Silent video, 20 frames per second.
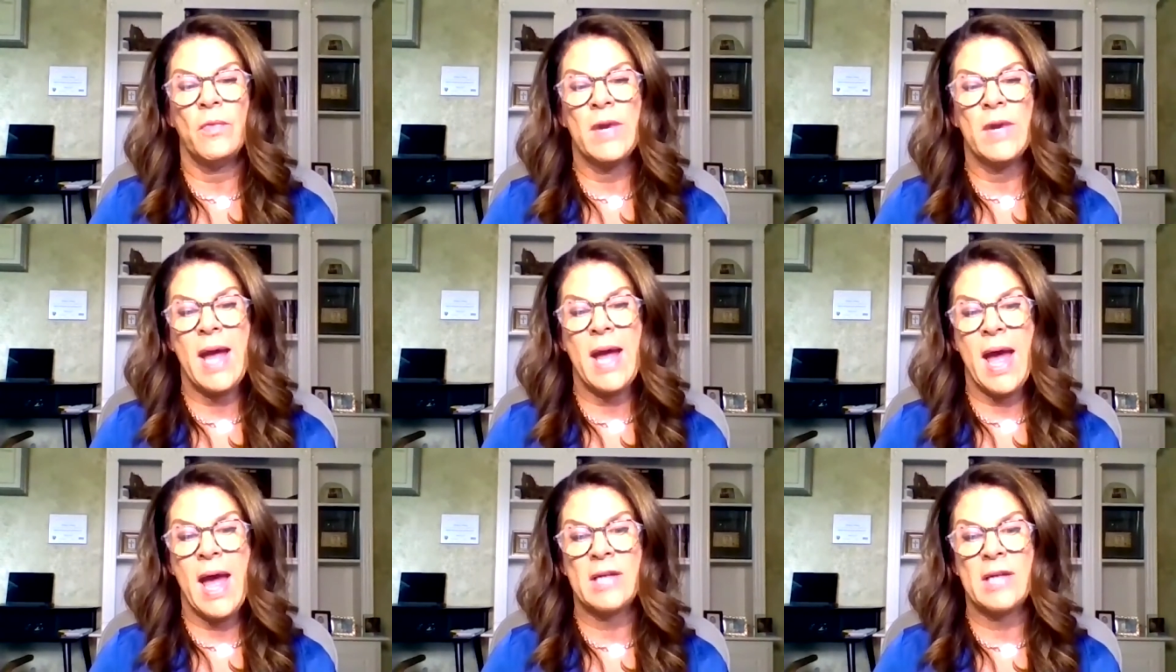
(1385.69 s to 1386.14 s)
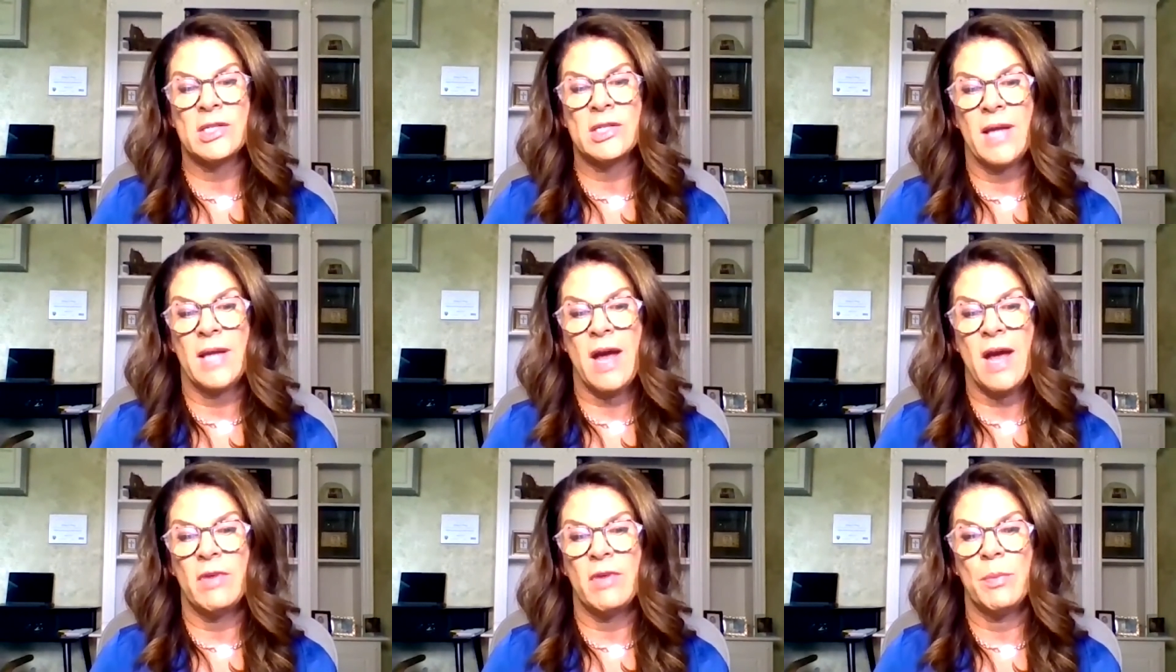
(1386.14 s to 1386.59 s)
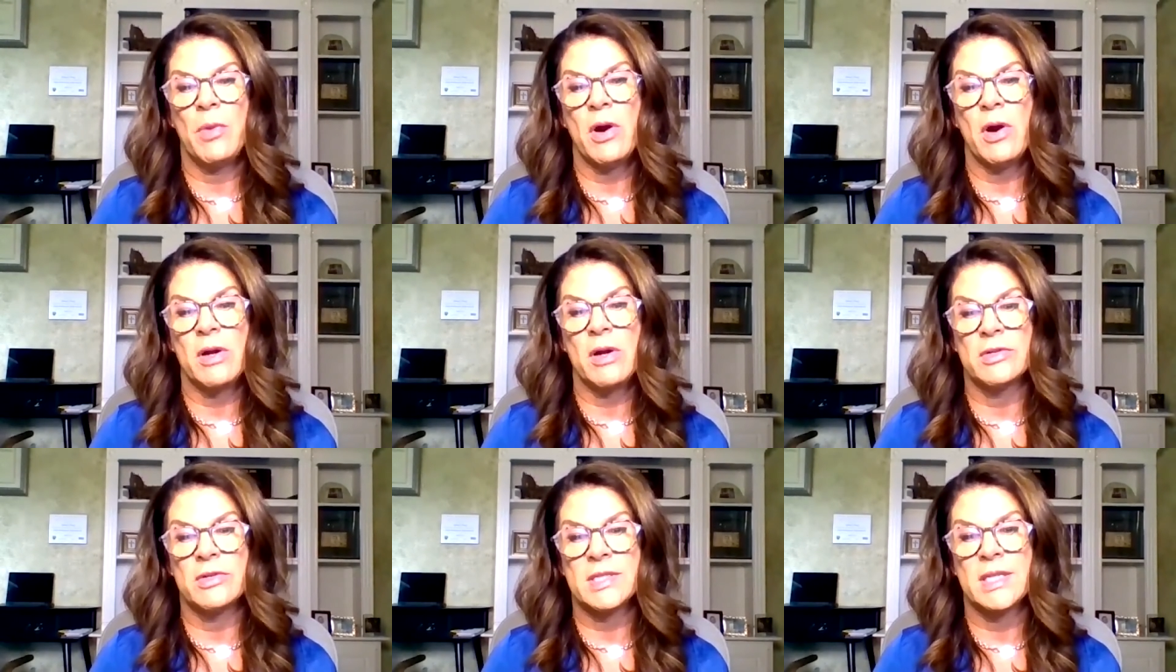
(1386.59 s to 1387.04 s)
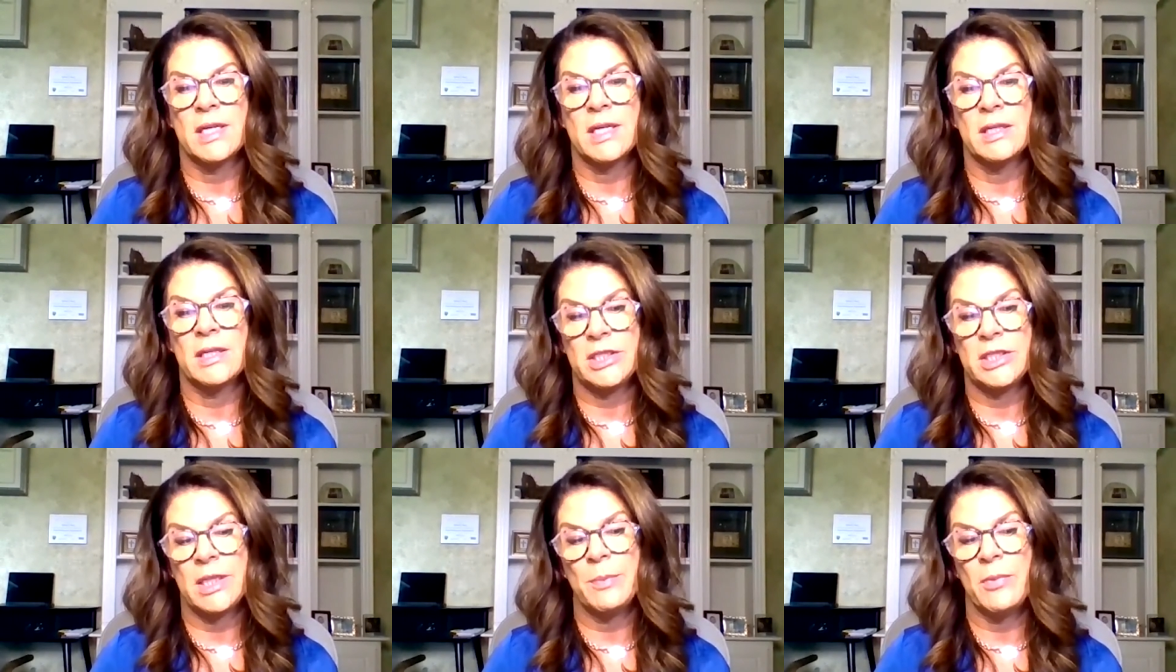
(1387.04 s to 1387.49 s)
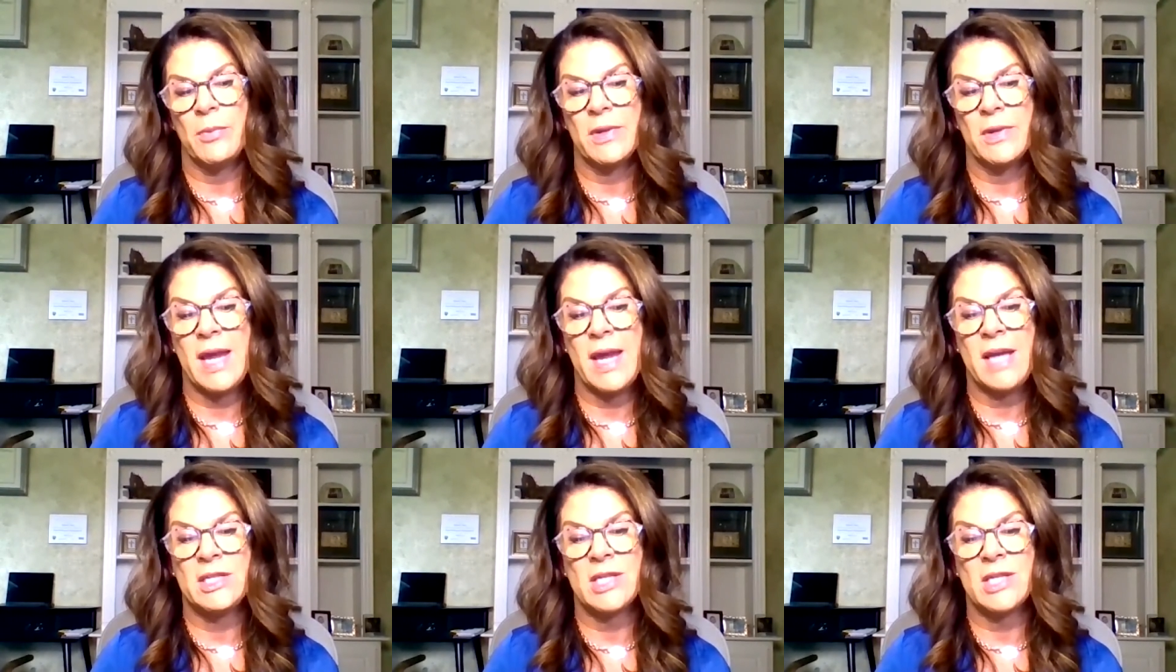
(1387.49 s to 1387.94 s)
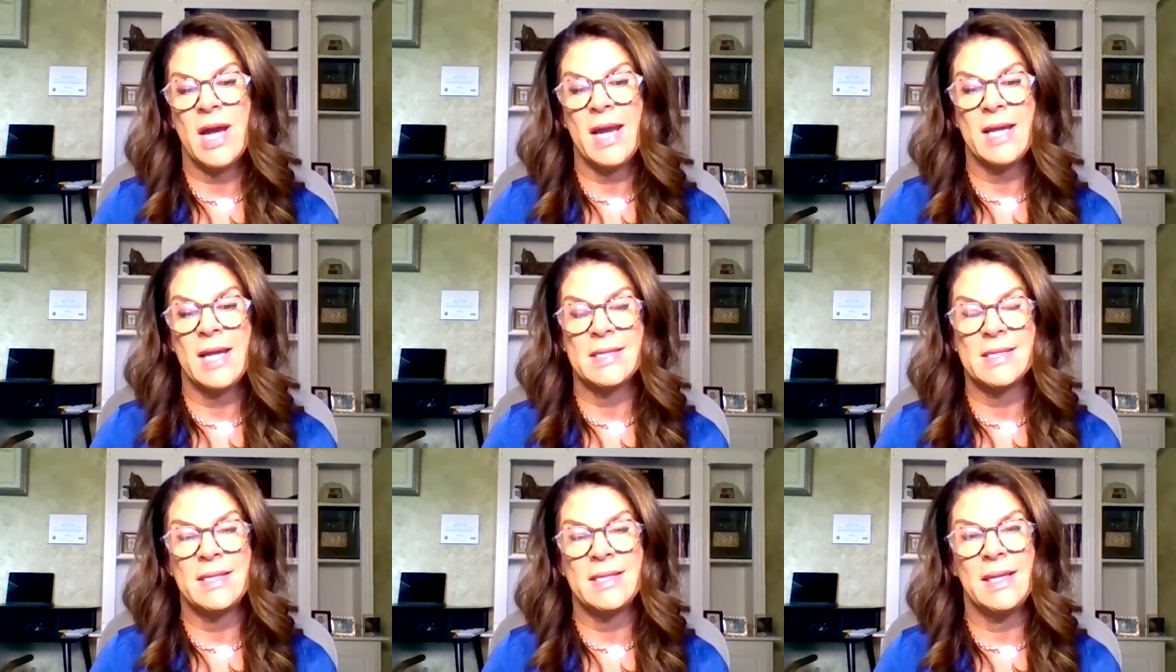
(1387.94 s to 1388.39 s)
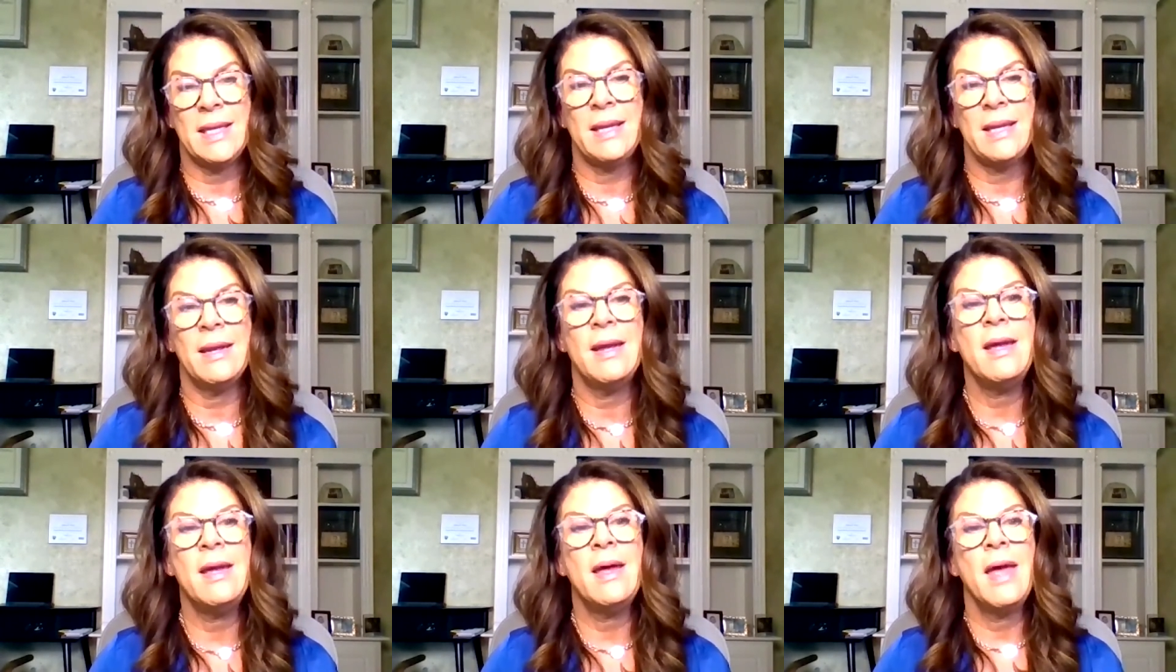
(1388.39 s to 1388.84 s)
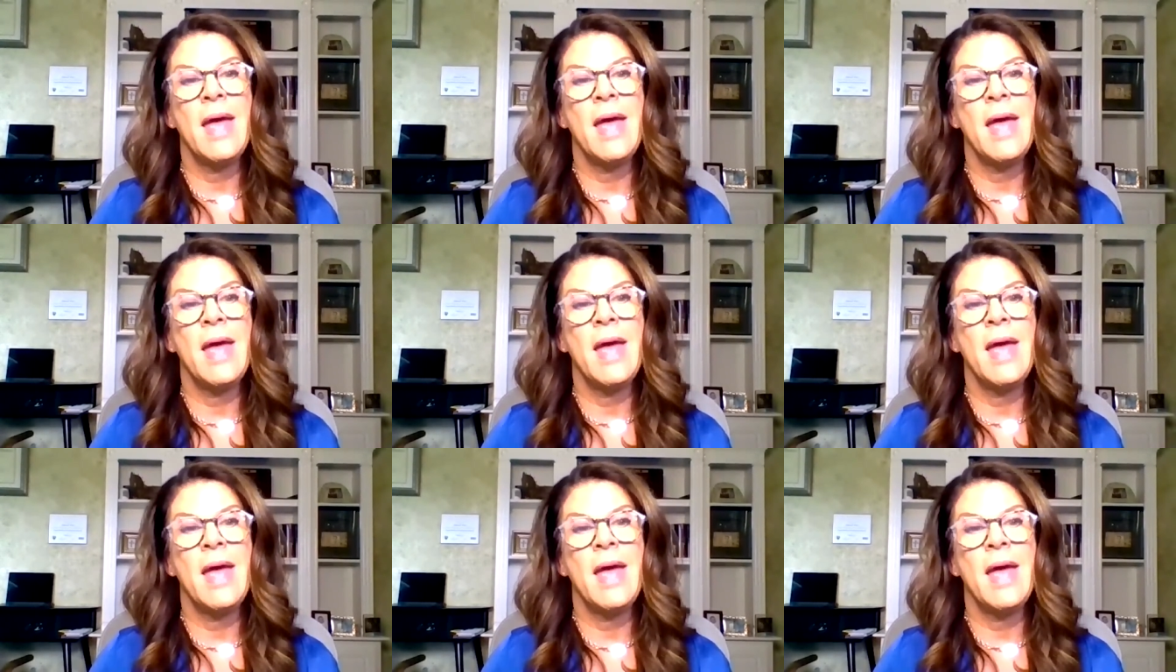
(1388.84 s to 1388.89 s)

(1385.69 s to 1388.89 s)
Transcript: we actually have a partnership with HISD,